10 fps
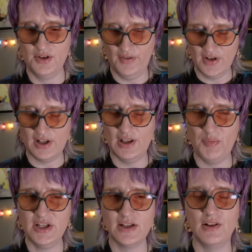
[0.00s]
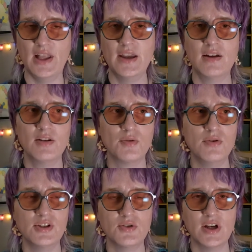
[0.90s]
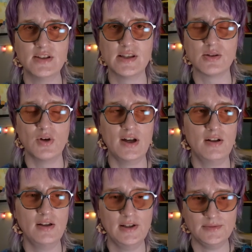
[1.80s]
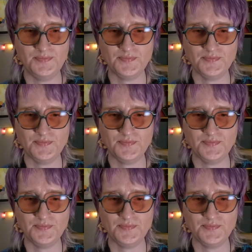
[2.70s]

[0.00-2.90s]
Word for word: You have to clip into leg restraints as well.